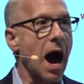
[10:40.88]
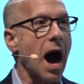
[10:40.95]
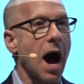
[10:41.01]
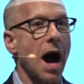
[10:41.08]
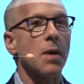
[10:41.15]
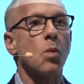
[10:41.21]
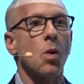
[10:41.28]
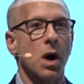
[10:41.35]

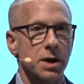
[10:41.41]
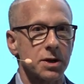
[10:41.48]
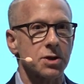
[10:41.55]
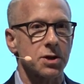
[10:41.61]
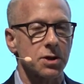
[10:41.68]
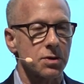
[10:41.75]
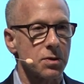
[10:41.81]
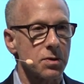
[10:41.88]
I want
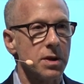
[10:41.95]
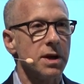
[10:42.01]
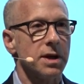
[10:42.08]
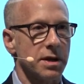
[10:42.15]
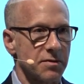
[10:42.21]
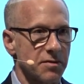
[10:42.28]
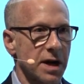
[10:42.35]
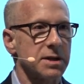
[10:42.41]
to
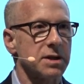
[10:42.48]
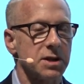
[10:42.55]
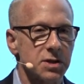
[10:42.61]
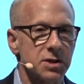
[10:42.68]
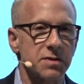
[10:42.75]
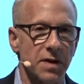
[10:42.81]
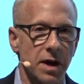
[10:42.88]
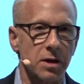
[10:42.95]
invite
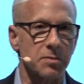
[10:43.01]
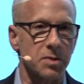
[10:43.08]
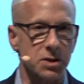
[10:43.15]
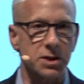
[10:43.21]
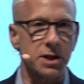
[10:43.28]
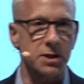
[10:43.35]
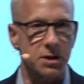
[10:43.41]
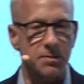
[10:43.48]
these
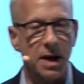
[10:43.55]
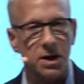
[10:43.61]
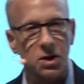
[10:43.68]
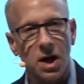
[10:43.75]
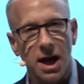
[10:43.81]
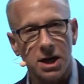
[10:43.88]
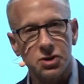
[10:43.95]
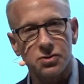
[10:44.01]
developers into my
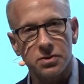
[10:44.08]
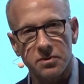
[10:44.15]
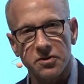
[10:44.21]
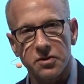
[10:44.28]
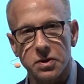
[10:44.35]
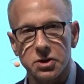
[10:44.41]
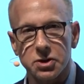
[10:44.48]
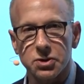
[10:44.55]
classroom
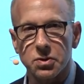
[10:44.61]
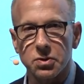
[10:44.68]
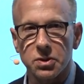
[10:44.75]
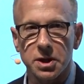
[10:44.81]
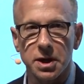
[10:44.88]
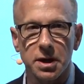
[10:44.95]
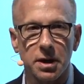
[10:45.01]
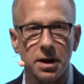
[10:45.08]
for the
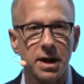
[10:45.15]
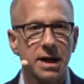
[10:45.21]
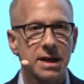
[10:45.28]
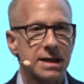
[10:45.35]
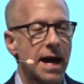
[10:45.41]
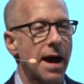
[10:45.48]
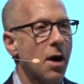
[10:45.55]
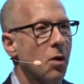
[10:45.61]
school year
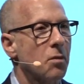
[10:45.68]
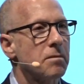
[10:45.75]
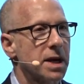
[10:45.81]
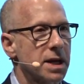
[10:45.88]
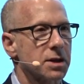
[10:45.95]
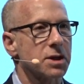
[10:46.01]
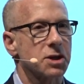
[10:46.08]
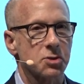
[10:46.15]
to help
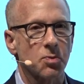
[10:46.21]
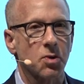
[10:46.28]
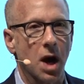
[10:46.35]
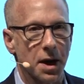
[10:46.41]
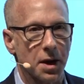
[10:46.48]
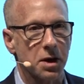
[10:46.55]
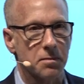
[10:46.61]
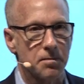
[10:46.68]
make this
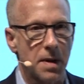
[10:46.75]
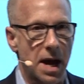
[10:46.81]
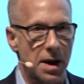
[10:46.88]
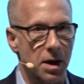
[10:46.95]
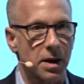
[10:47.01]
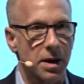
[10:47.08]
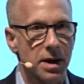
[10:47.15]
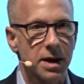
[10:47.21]
product
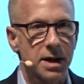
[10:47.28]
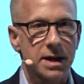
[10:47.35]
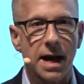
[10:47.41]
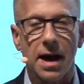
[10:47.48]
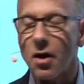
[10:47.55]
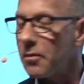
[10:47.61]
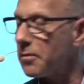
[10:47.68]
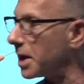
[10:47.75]
better, to
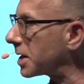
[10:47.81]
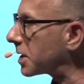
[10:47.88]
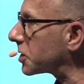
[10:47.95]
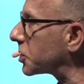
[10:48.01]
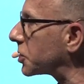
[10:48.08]
help make it